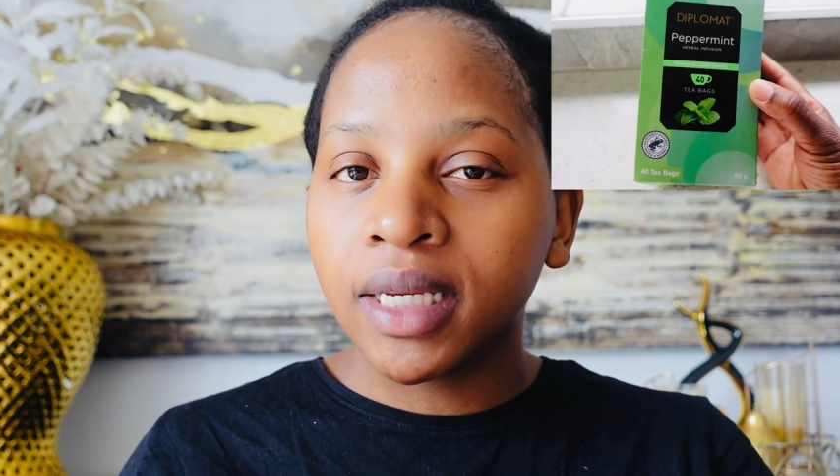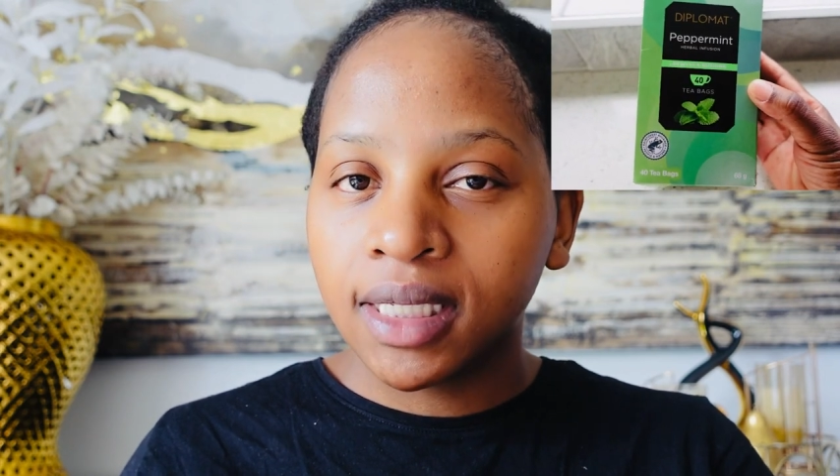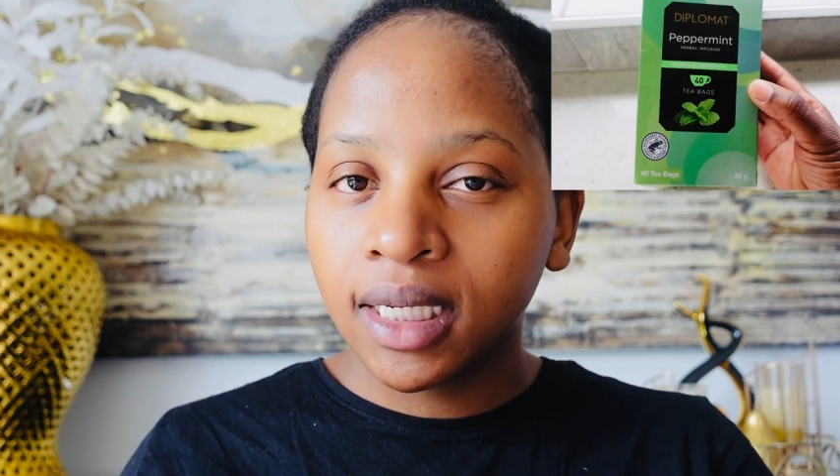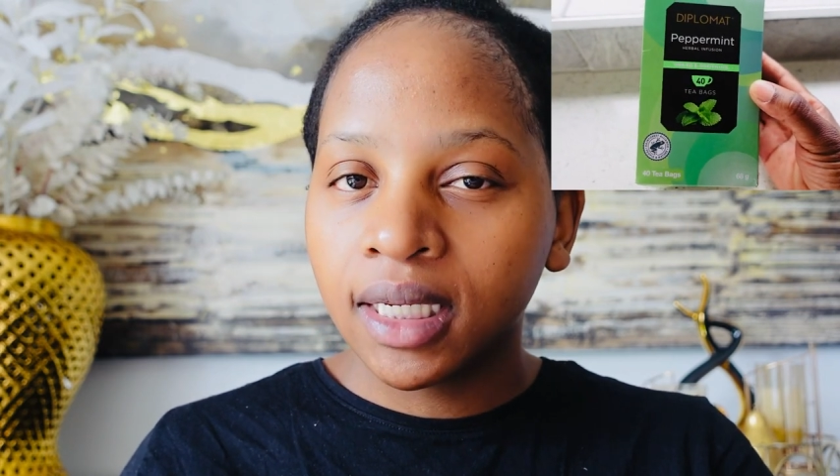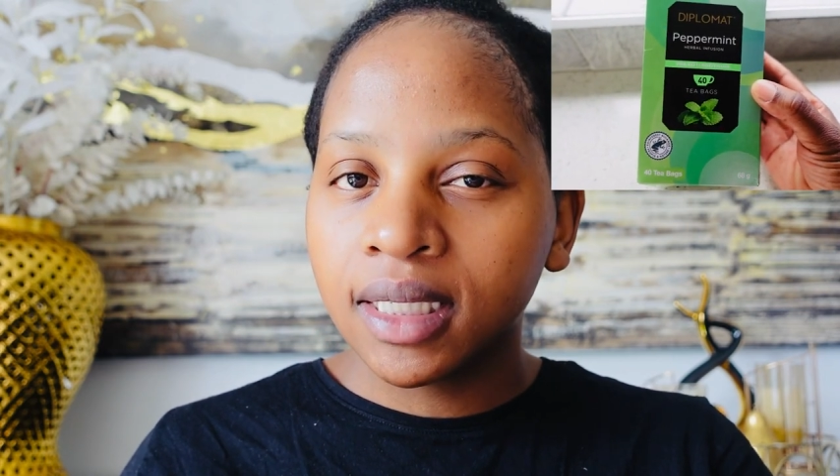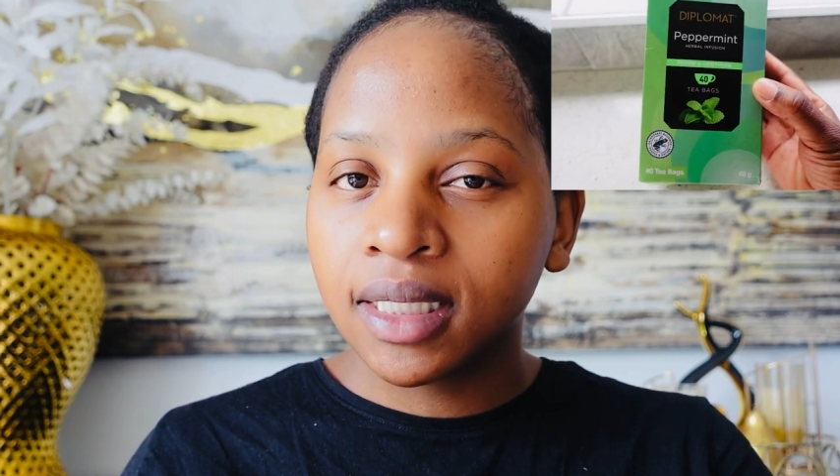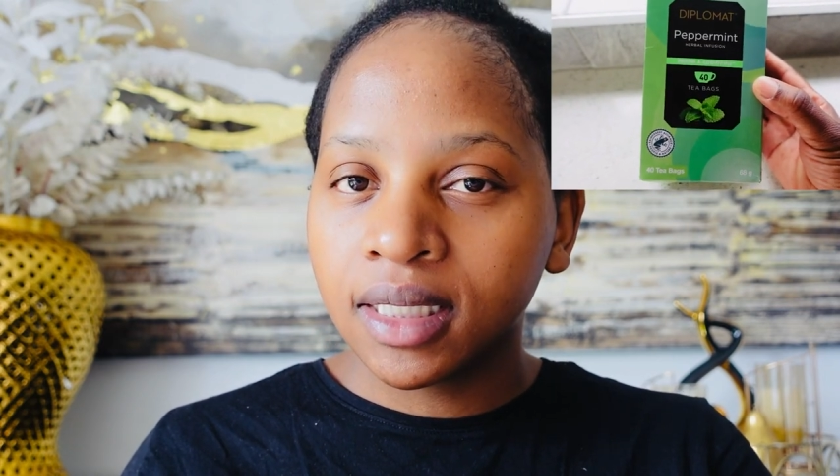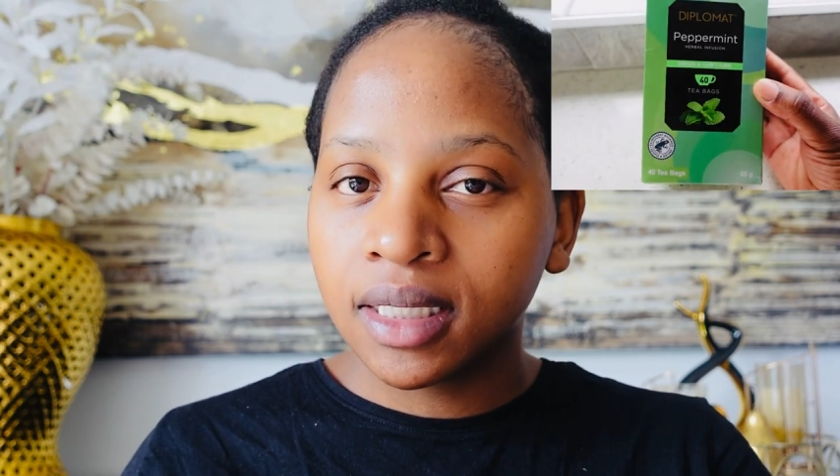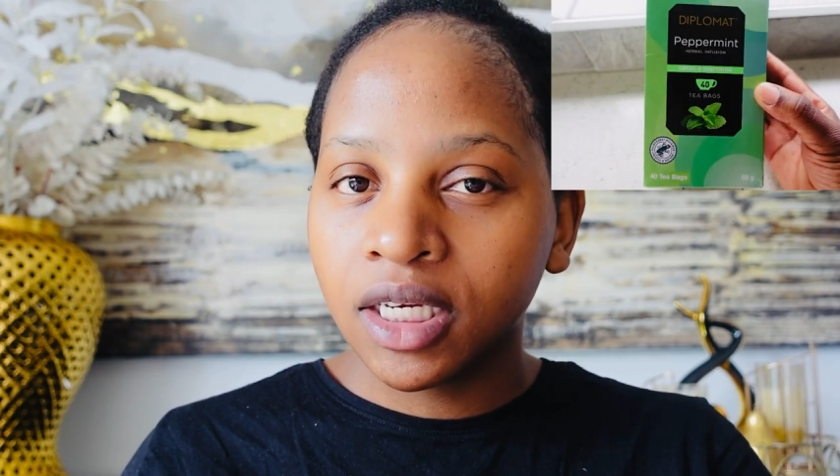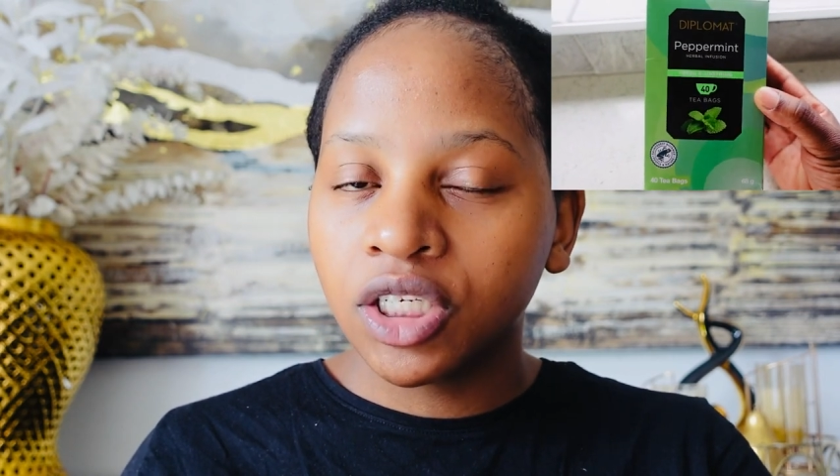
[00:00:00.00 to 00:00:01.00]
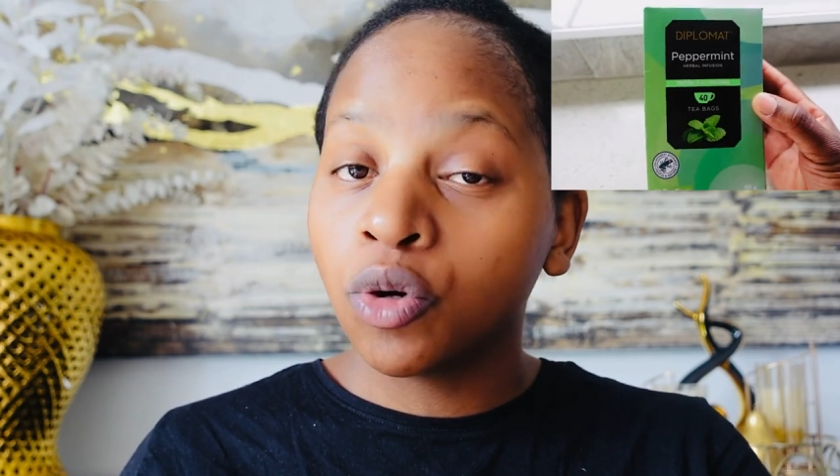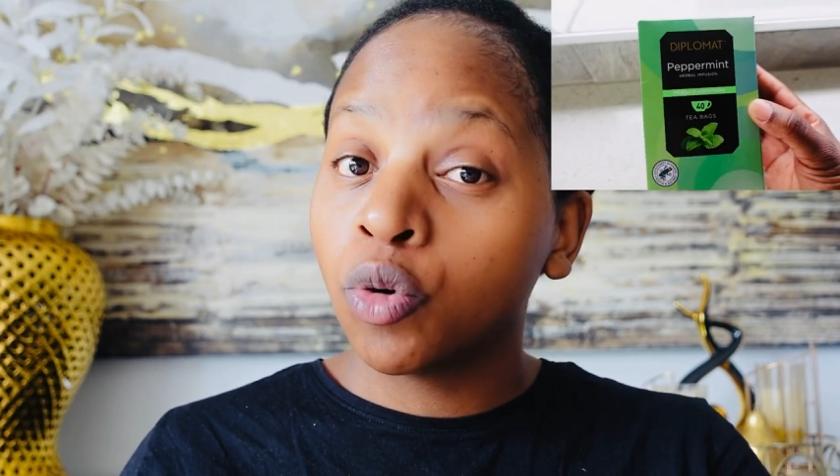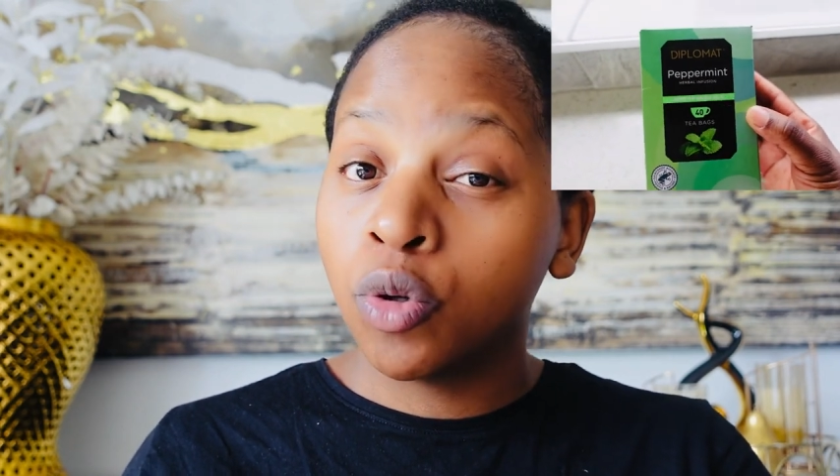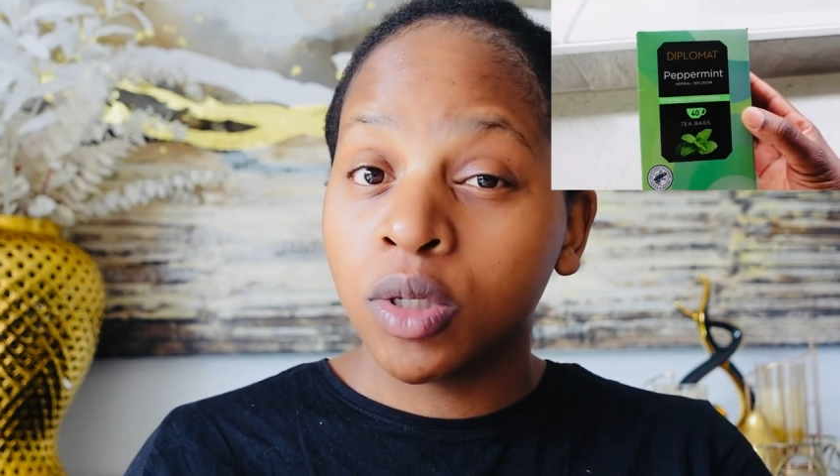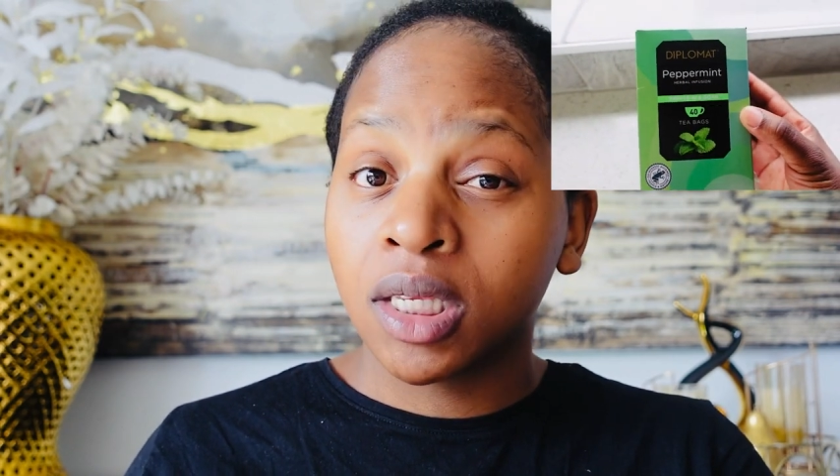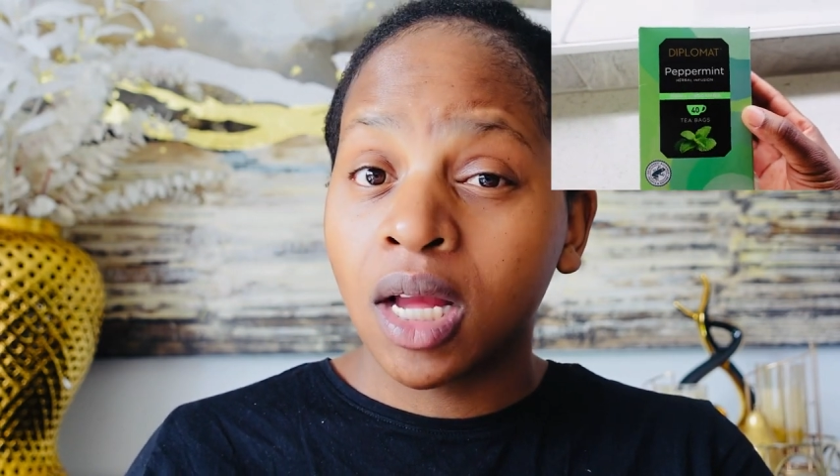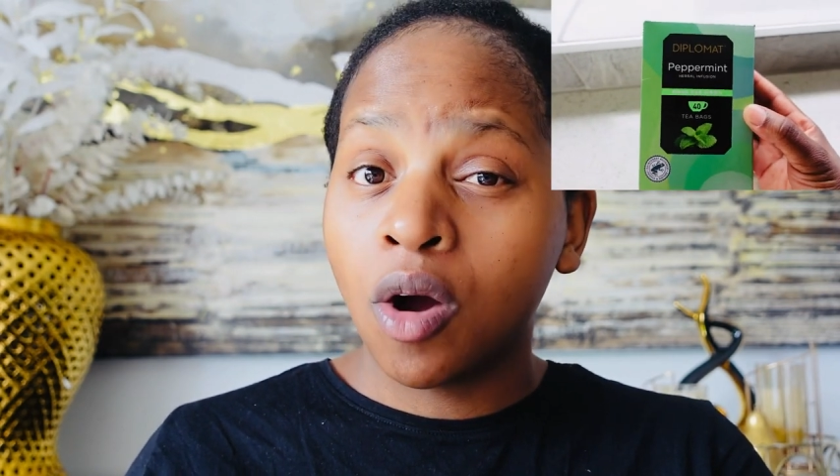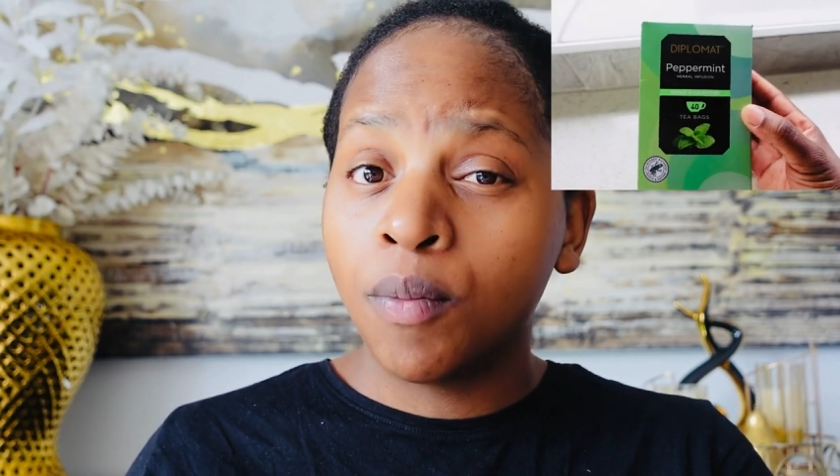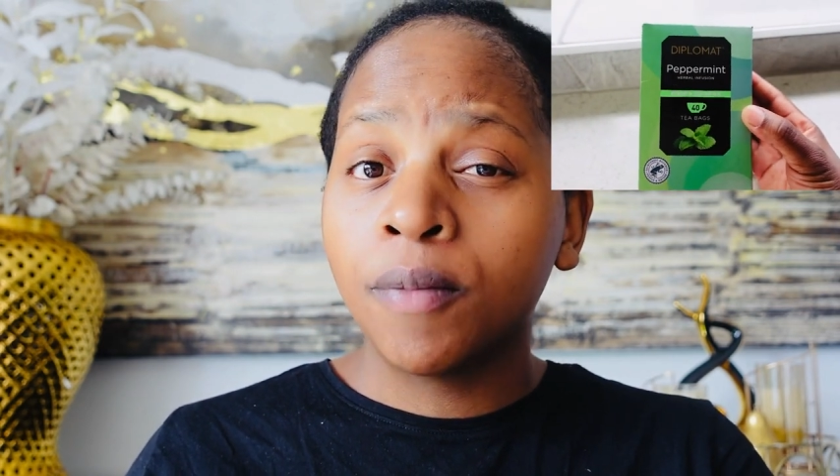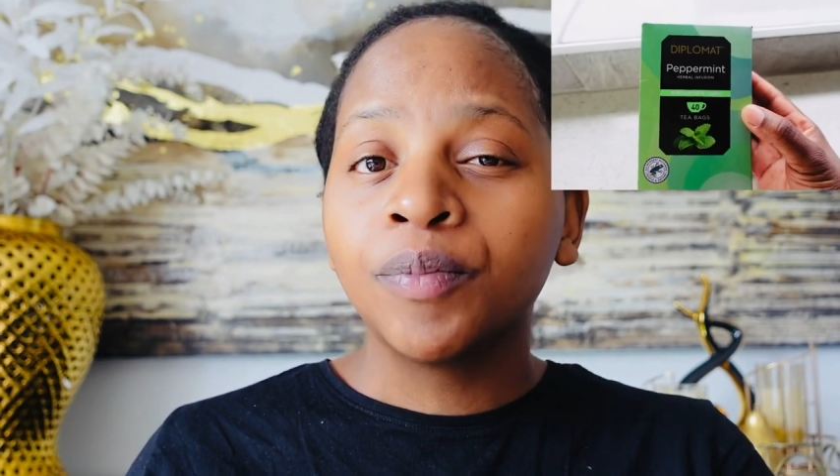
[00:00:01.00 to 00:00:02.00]
a tingling sensation on your
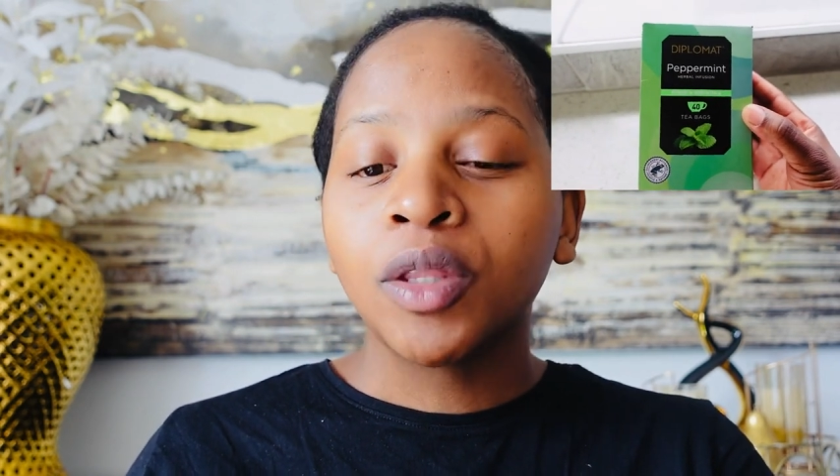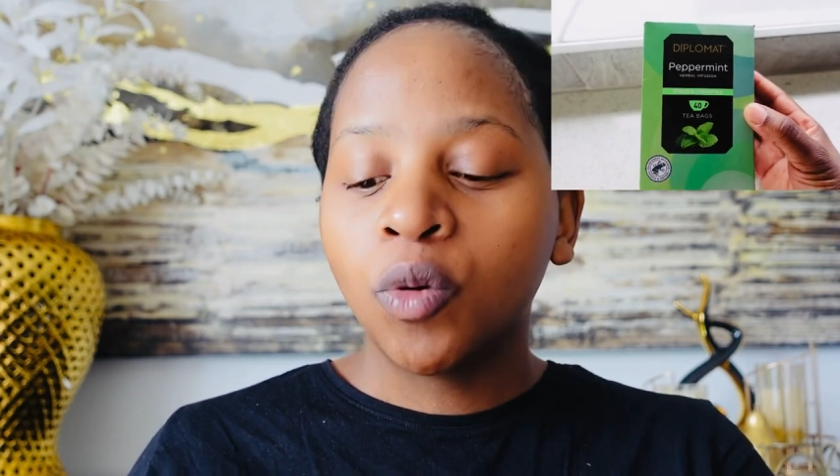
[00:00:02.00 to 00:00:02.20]
scalp,